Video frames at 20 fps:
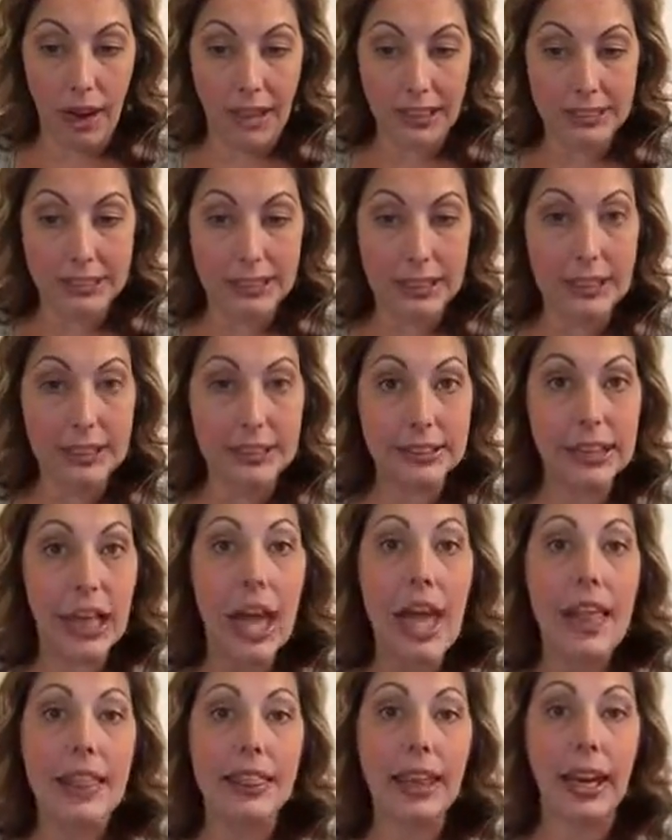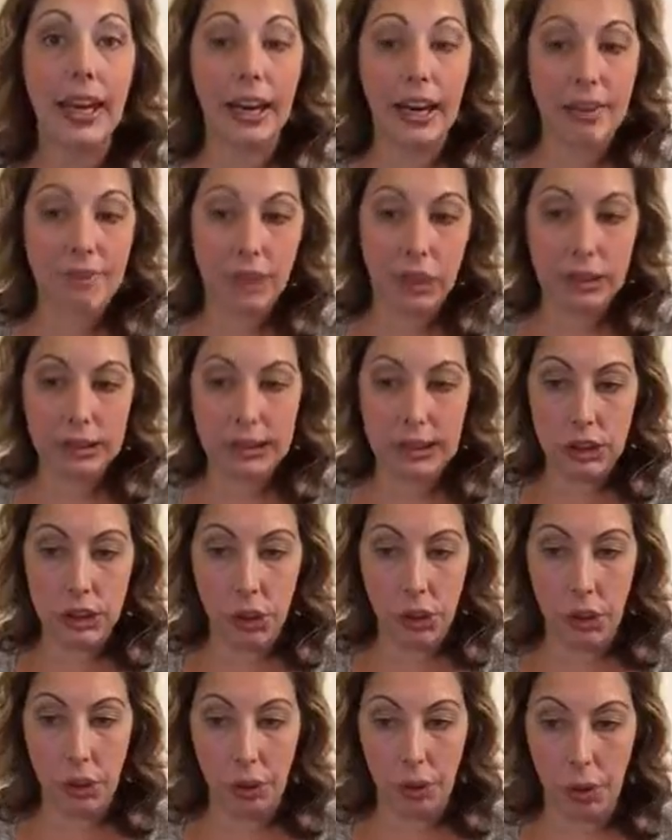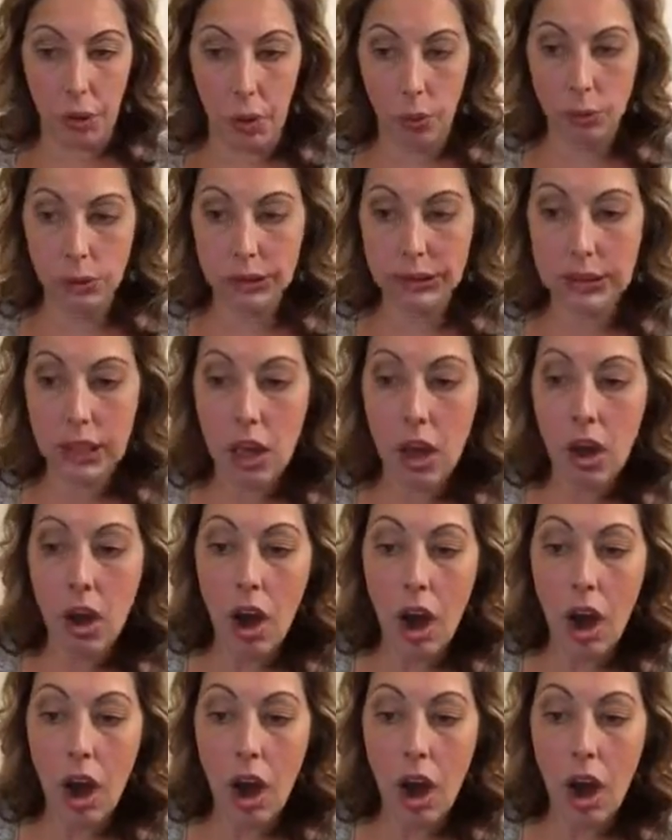acids that it converts into glucose.